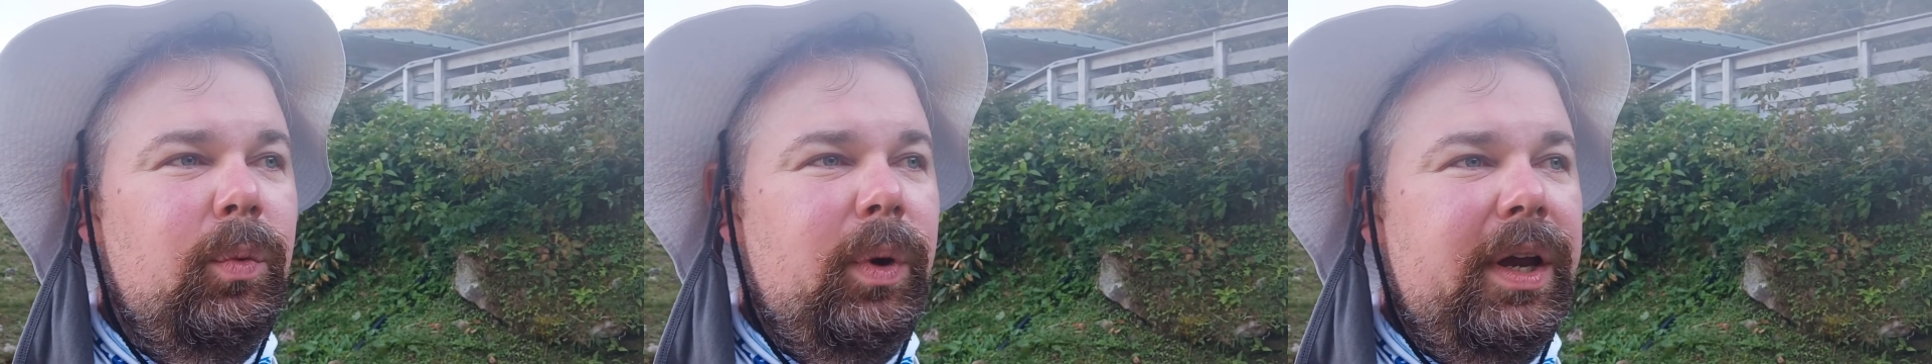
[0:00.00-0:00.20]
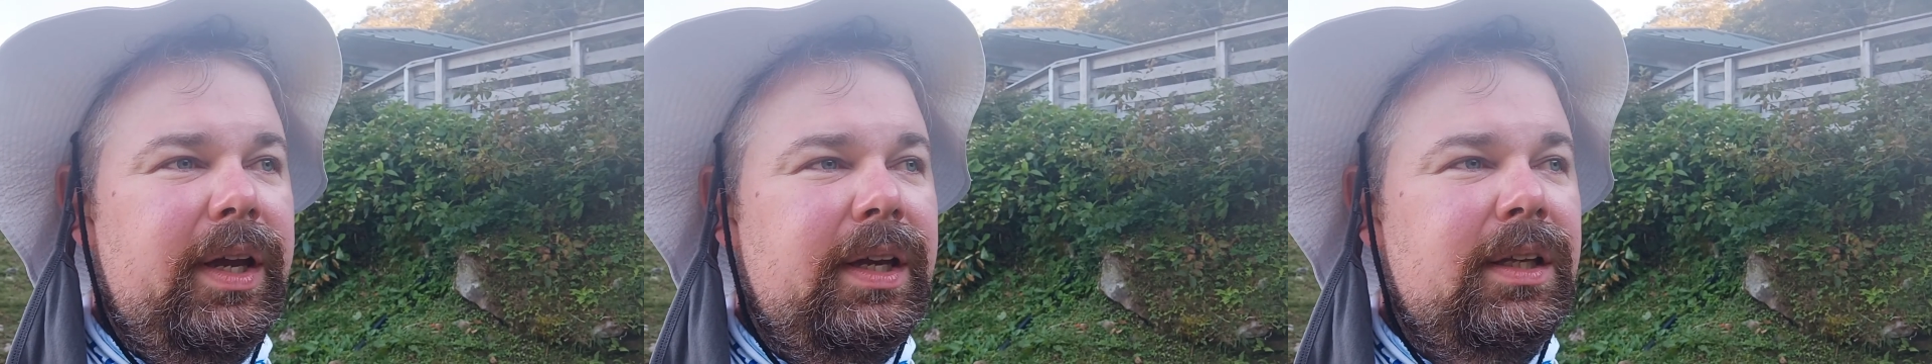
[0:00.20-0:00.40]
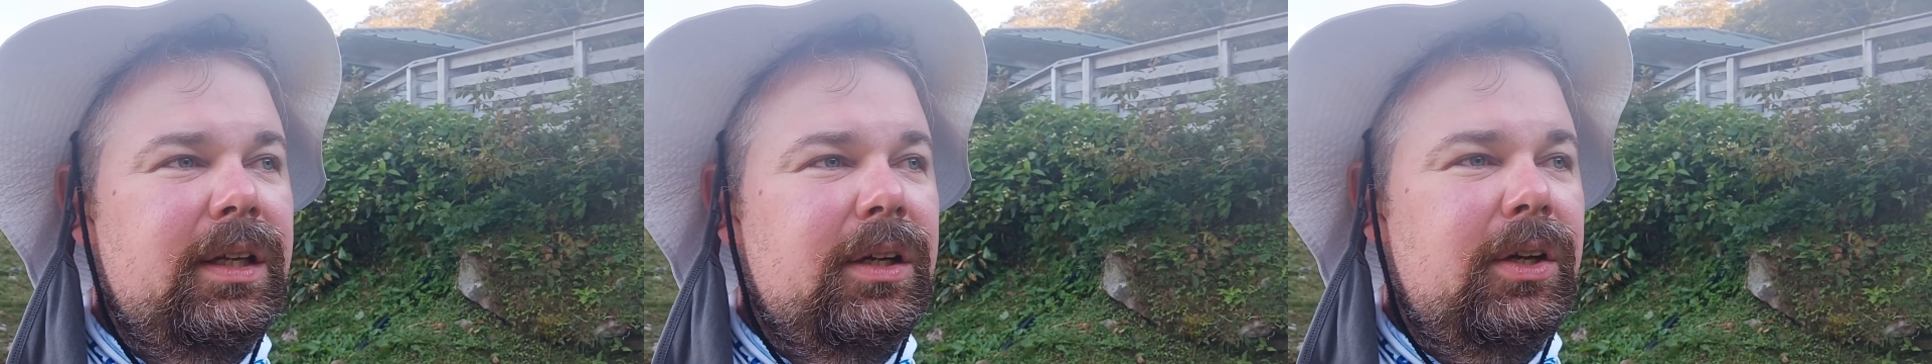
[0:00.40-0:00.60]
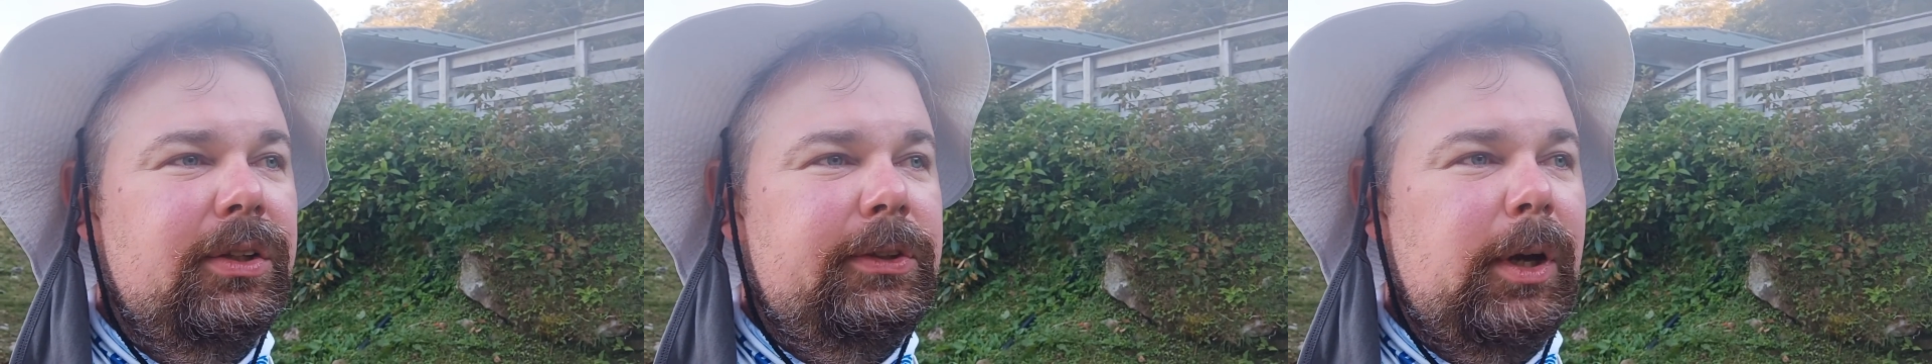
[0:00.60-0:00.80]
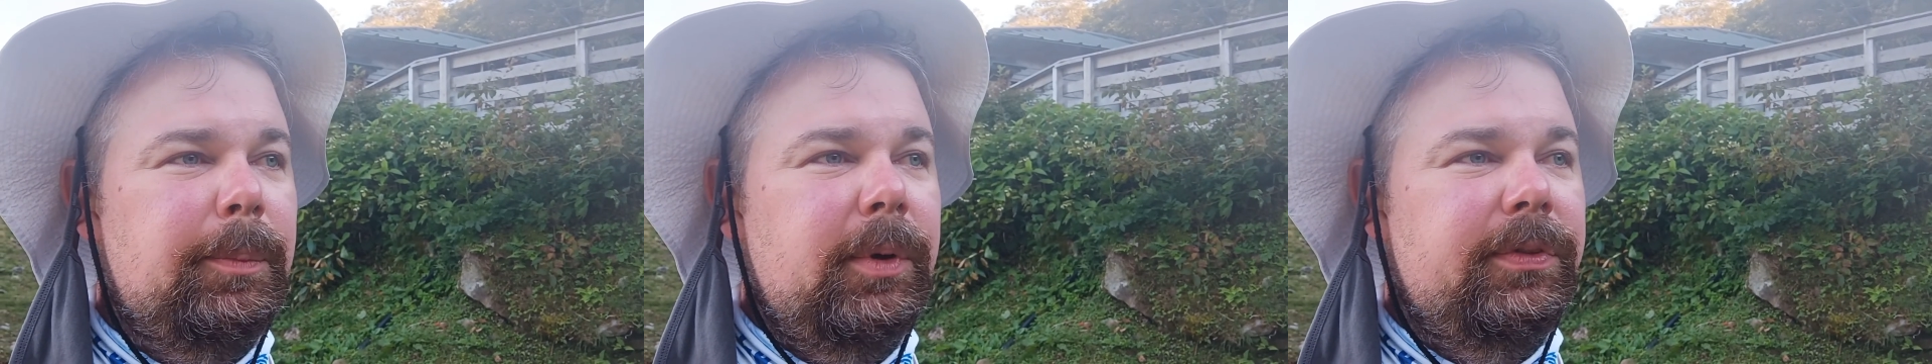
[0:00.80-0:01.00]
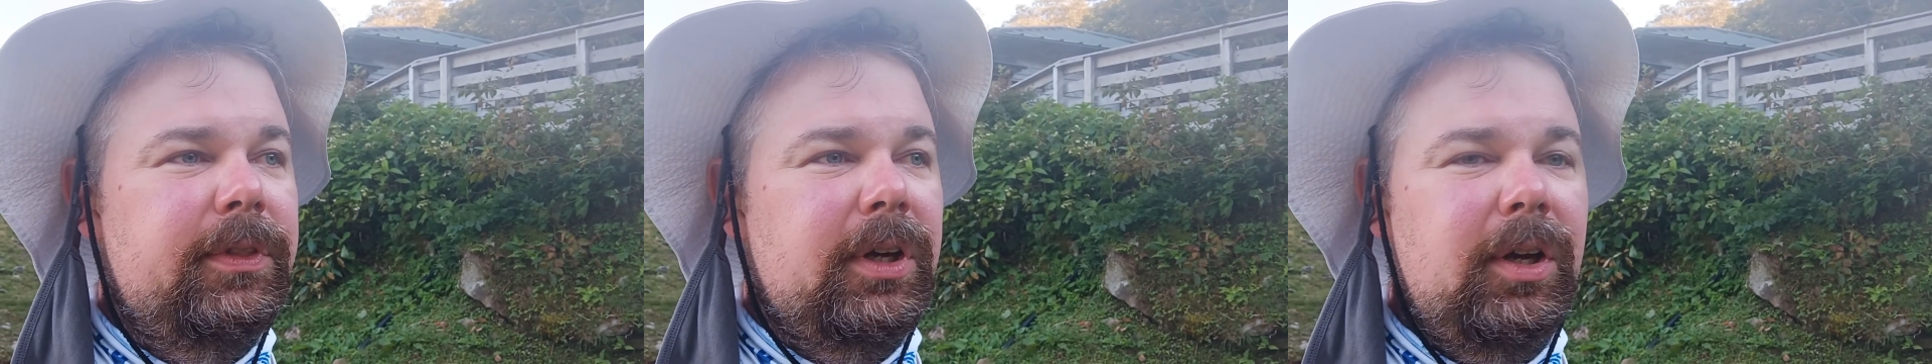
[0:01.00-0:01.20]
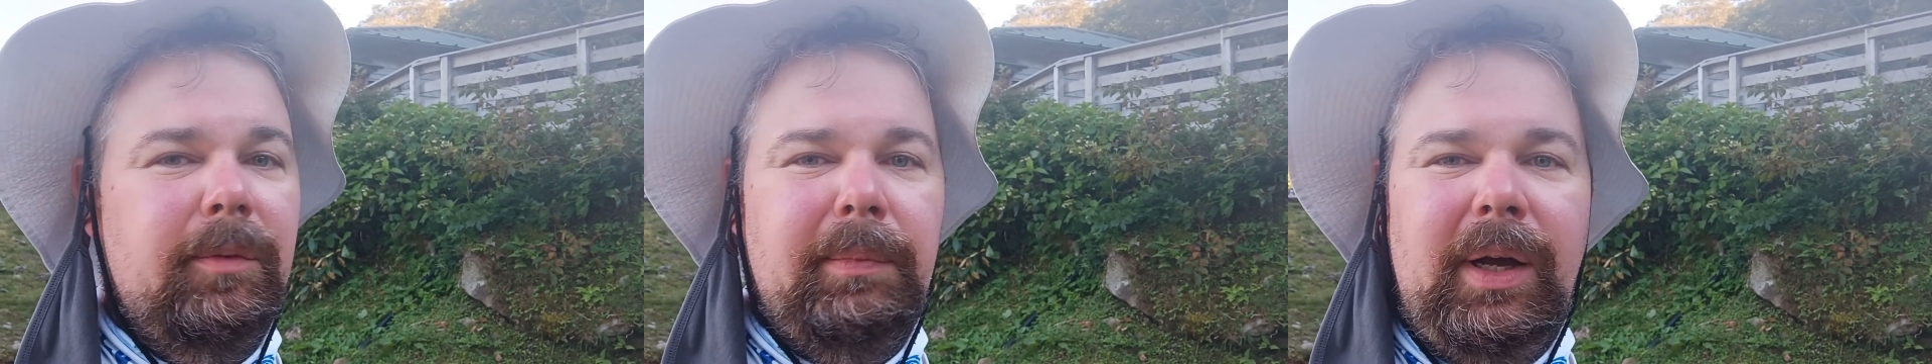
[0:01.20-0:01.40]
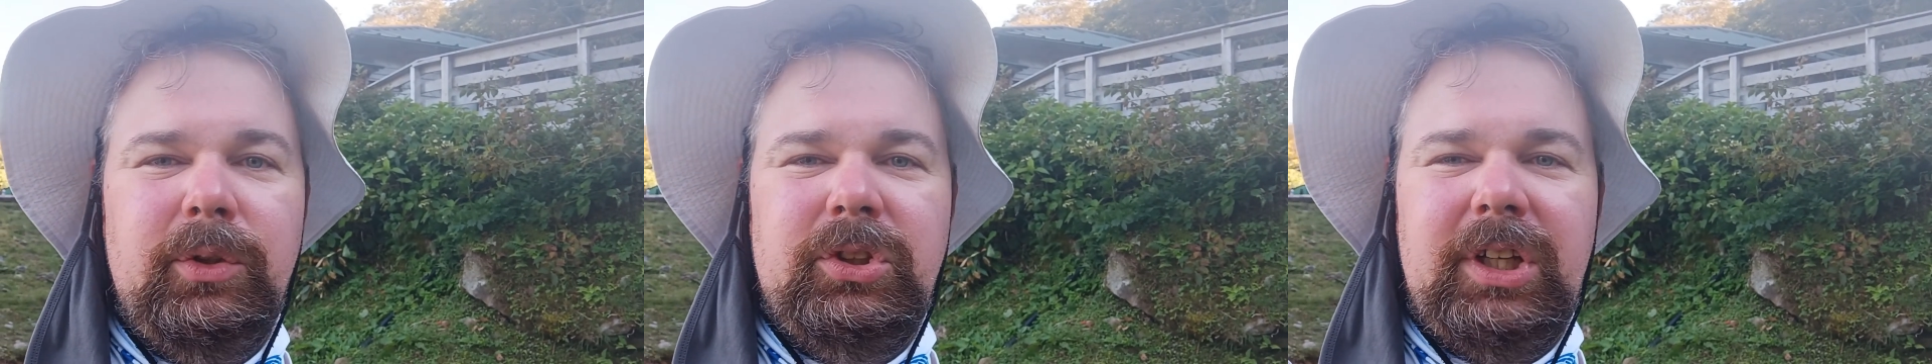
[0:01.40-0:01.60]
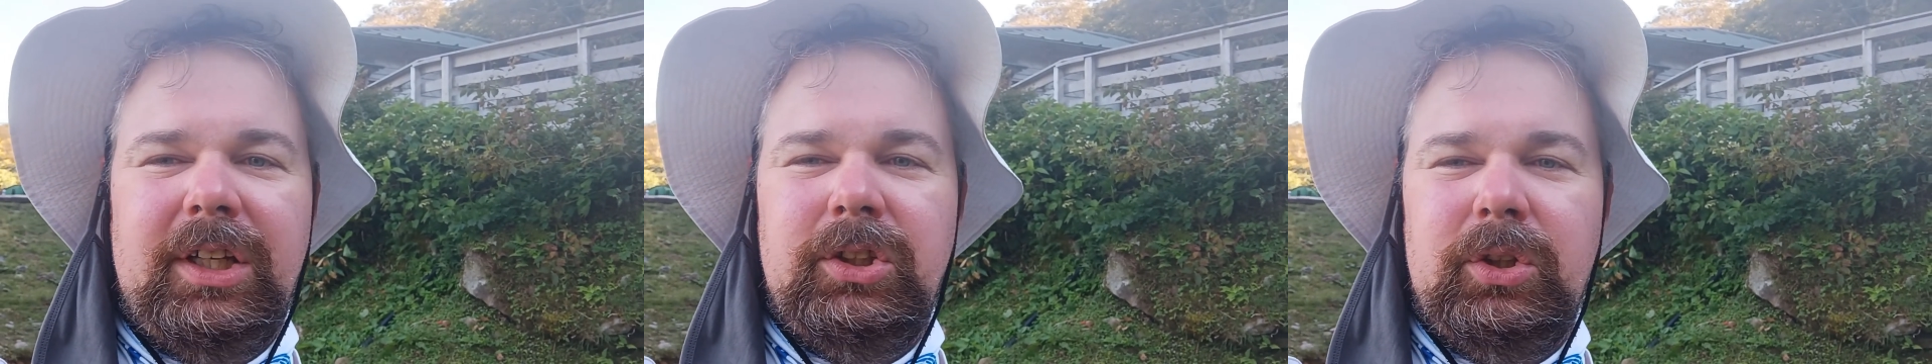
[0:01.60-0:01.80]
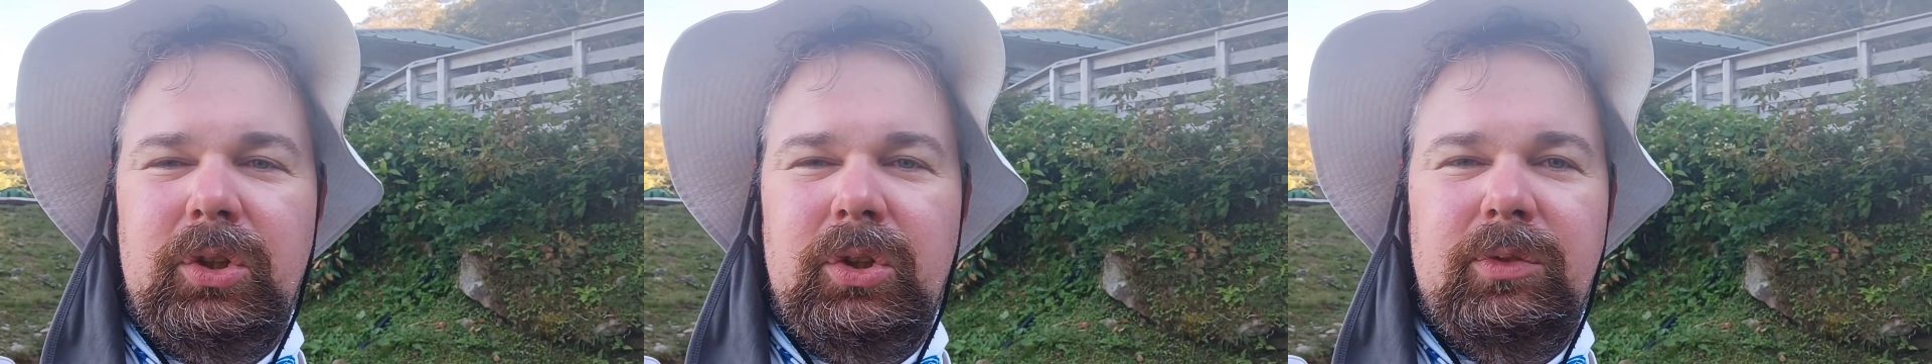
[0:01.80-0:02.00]
our way on top of the Mount
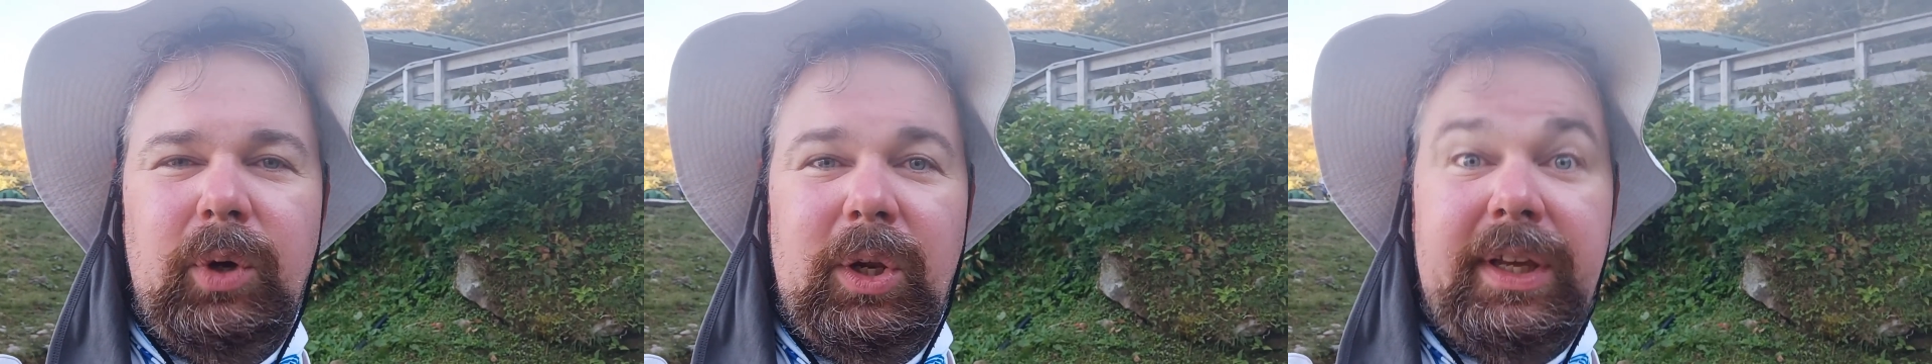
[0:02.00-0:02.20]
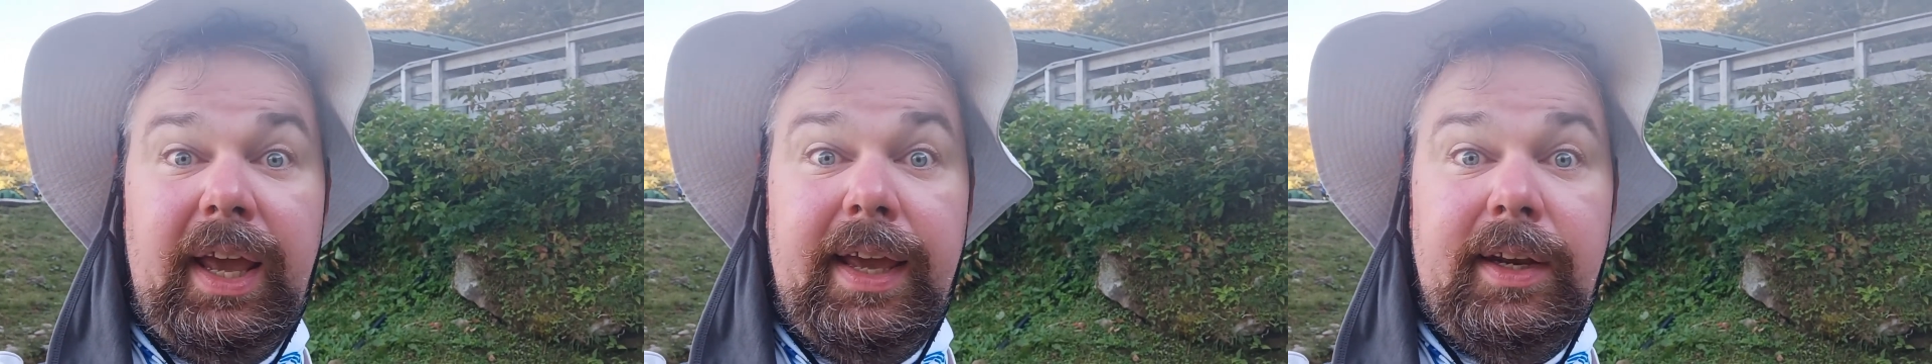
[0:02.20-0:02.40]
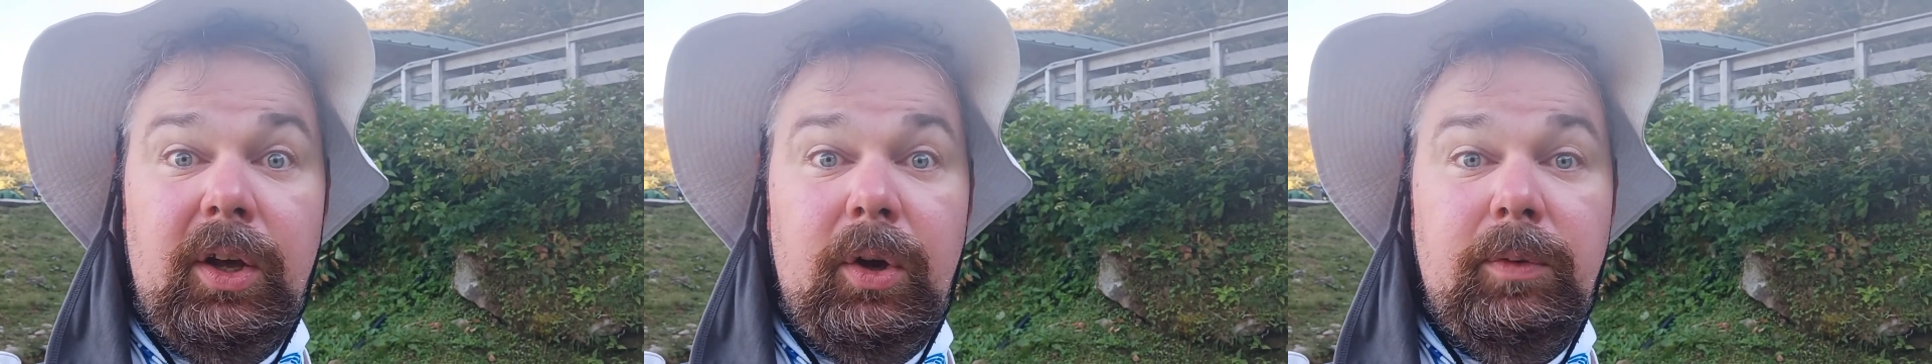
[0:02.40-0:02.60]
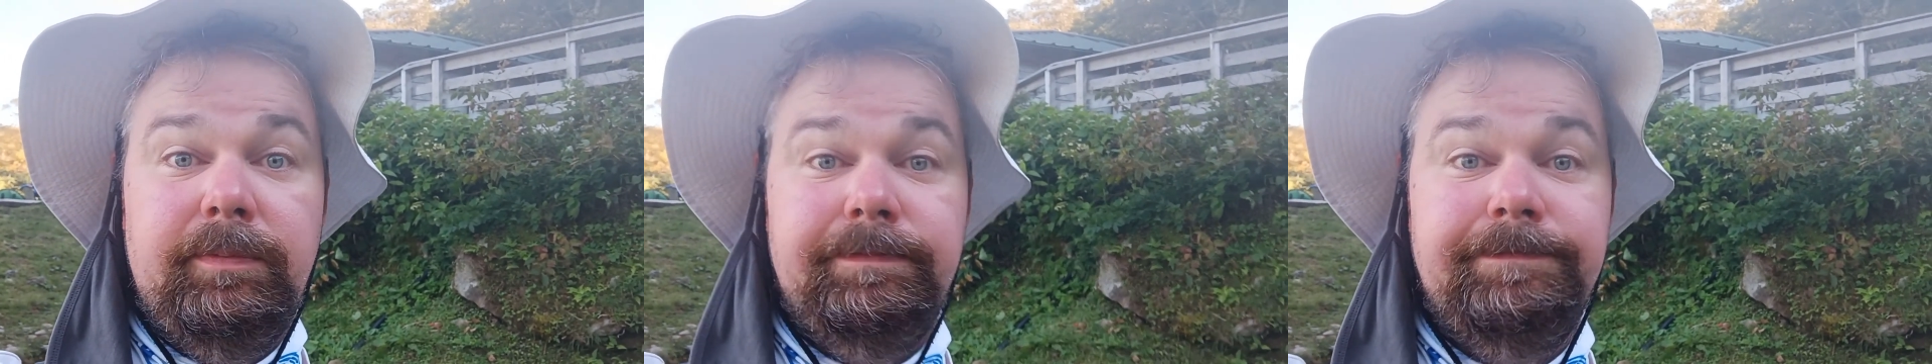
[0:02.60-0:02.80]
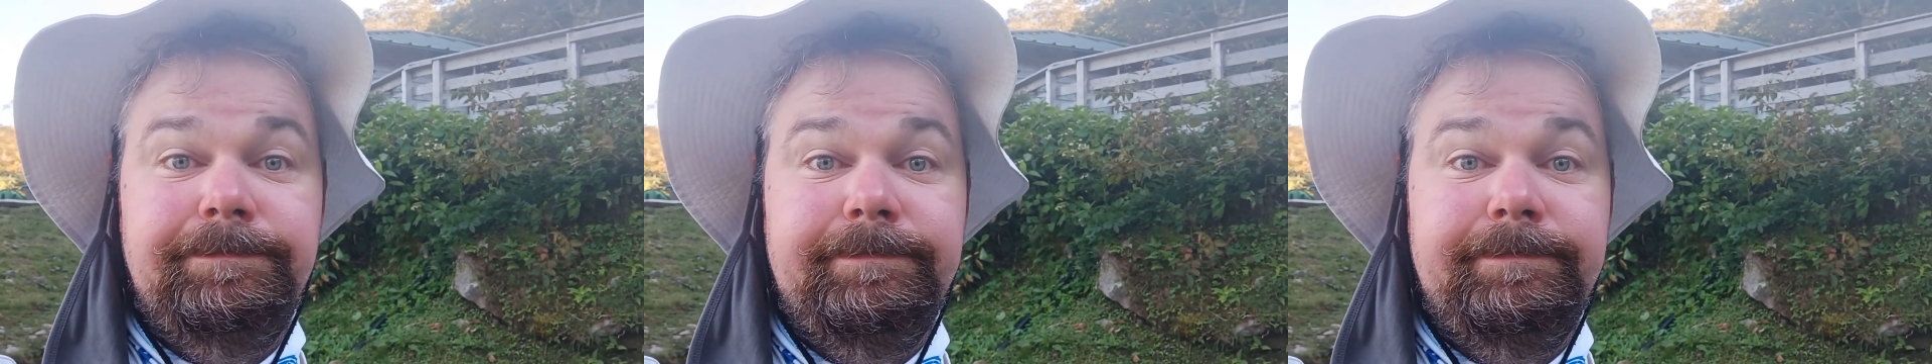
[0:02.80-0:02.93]
Chasu volcano.